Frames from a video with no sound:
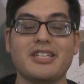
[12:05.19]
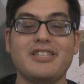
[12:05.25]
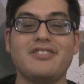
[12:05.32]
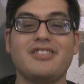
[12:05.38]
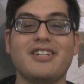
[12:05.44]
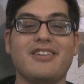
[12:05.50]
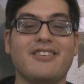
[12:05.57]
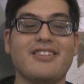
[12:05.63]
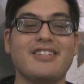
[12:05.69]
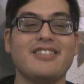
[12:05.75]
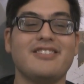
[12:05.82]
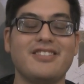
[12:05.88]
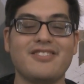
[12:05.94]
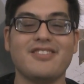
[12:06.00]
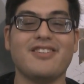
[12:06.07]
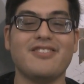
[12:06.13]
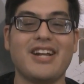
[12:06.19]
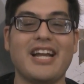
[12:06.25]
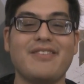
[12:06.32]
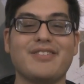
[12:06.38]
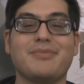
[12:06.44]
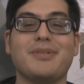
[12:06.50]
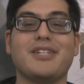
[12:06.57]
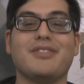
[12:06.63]
you still don't
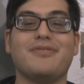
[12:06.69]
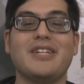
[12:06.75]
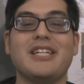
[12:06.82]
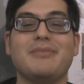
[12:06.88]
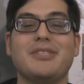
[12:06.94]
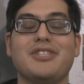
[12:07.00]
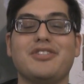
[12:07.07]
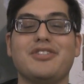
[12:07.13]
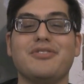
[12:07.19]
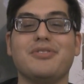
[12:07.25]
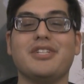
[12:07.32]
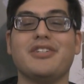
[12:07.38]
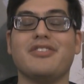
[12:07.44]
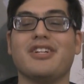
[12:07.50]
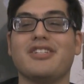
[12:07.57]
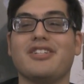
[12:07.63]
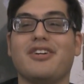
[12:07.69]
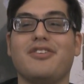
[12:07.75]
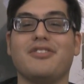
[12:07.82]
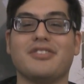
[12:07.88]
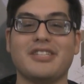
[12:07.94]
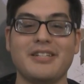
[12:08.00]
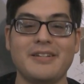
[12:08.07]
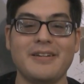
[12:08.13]
have as much freedom as you do when you're an
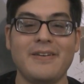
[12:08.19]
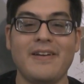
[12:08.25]
adult.